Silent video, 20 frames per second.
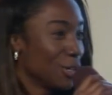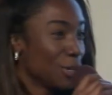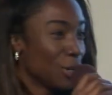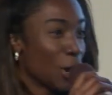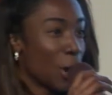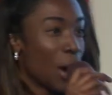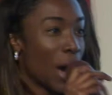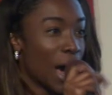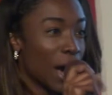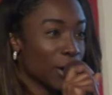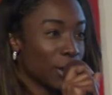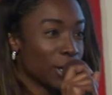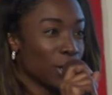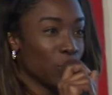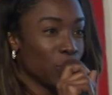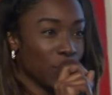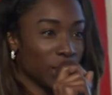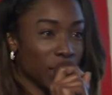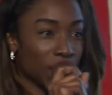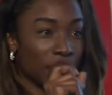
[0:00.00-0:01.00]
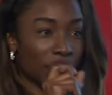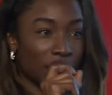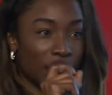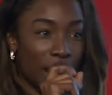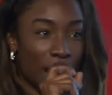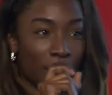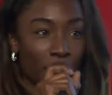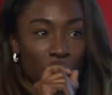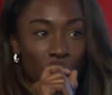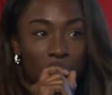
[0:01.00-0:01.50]
How can we
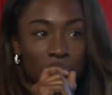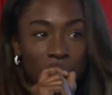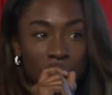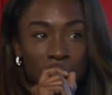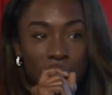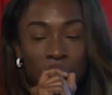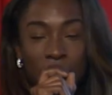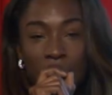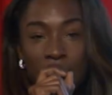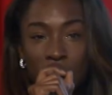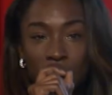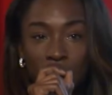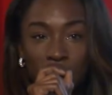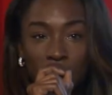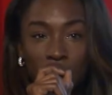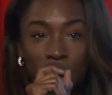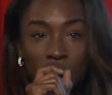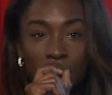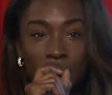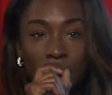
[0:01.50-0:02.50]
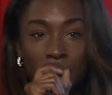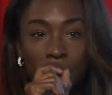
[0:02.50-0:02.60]
collaborate together?